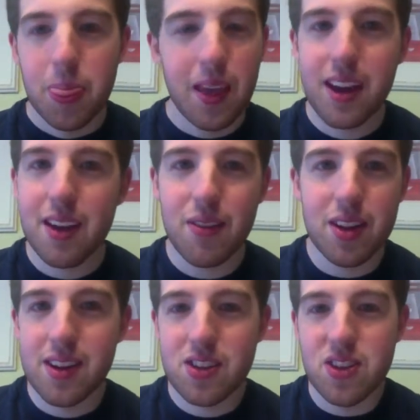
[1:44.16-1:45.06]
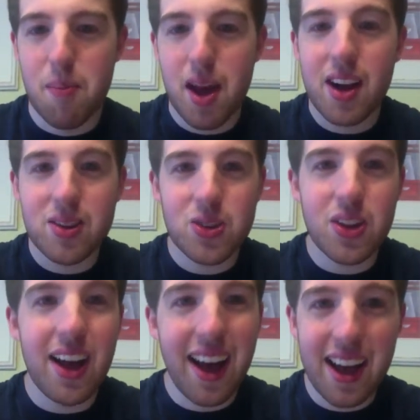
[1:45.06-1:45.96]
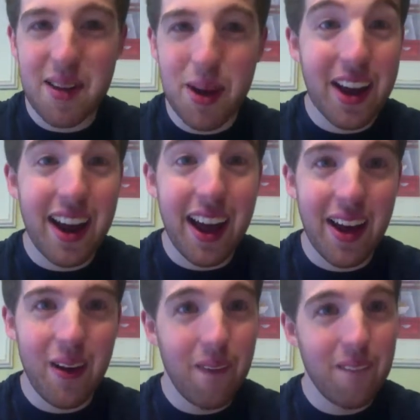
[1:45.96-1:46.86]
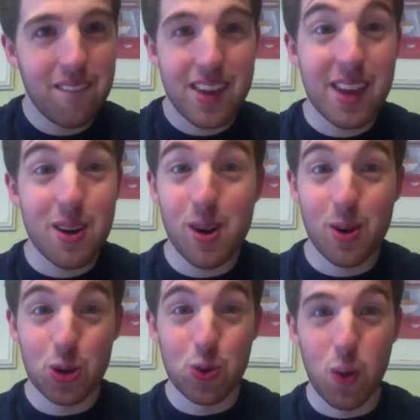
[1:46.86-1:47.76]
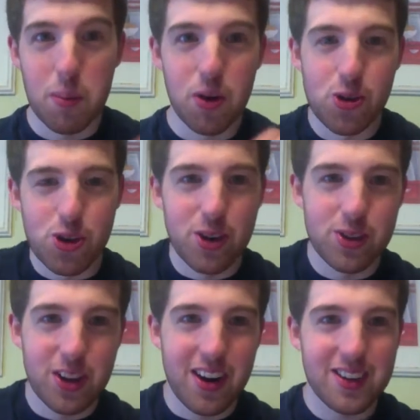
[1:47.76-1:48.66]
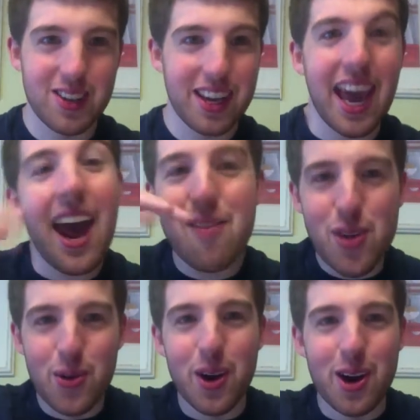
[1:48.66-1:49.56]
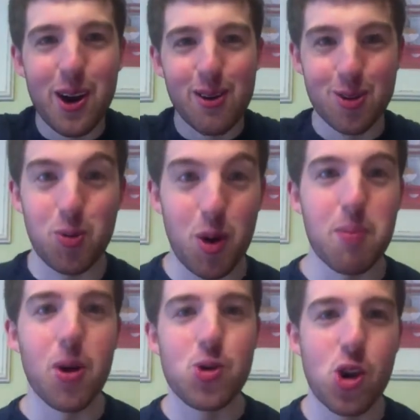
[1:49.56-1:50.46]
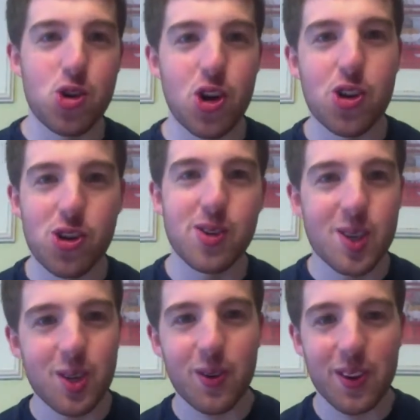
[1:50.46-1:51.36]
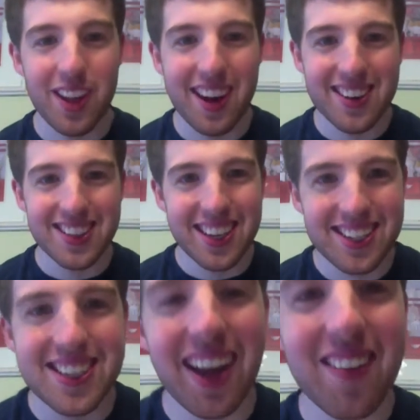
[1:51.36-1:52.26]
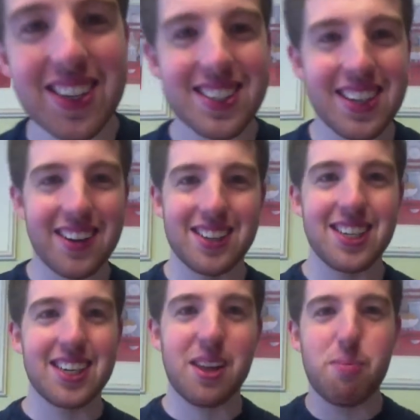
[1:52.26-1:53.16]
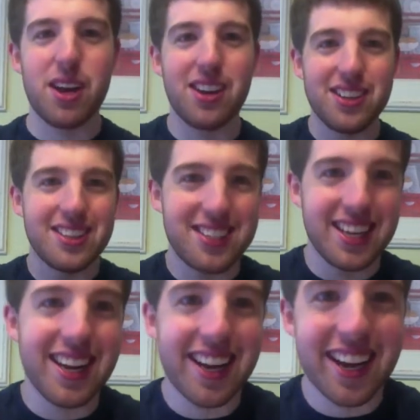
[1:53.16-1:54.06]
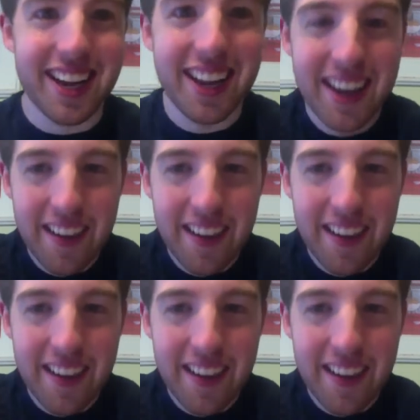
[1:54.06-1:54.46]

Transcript: And even just the mayor's line about how he knows where Mojo's lair is, like, everyone knows where Mojo Jojo's secret lair is, like, it's not even a secret, it's like in the middle of the city.